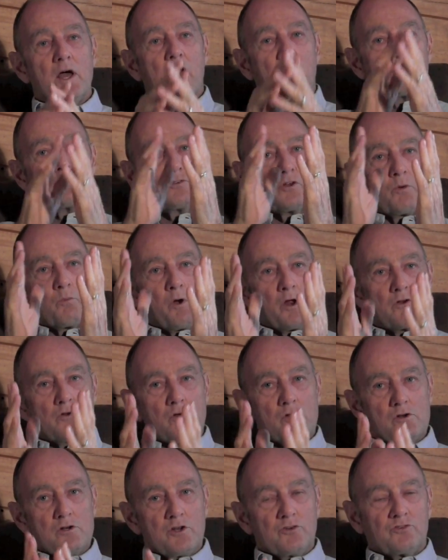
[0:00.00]
And so when
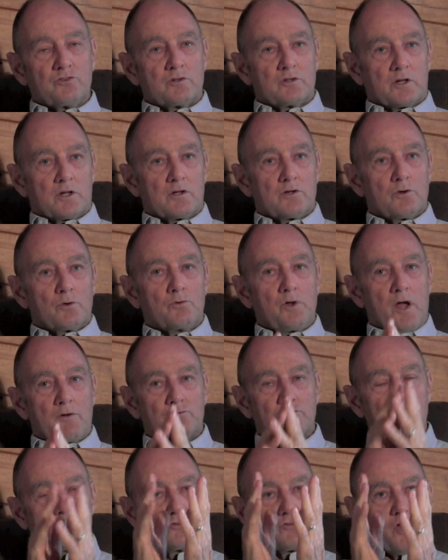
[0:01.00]
you're listening, you
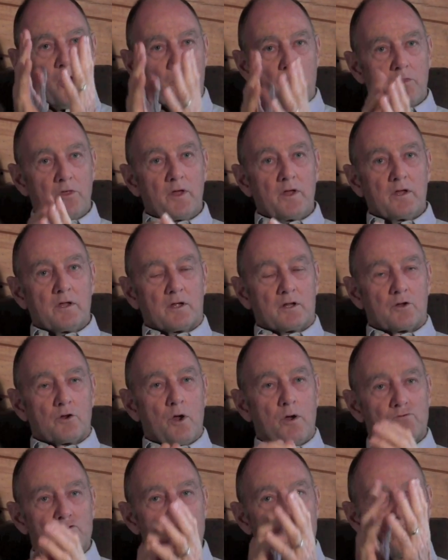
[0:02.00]
have to stop thinking. You
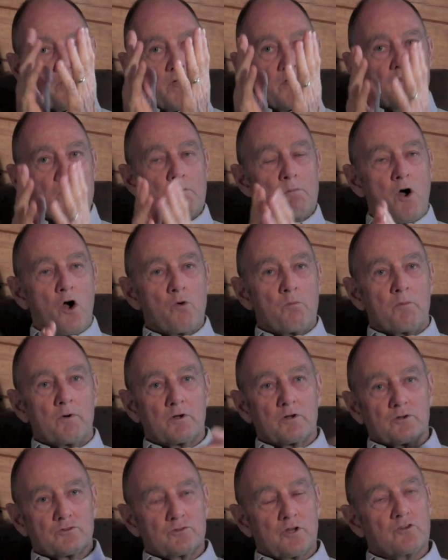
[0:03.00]
have to be in the
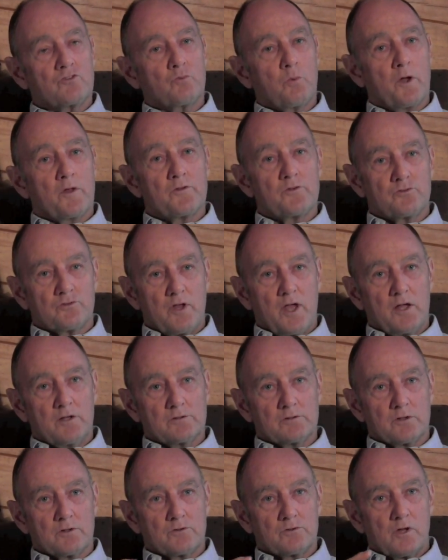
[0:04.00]
moment, because that's where the
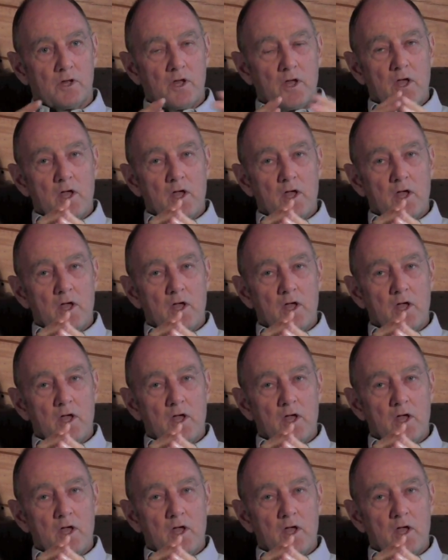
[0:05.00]
sound is.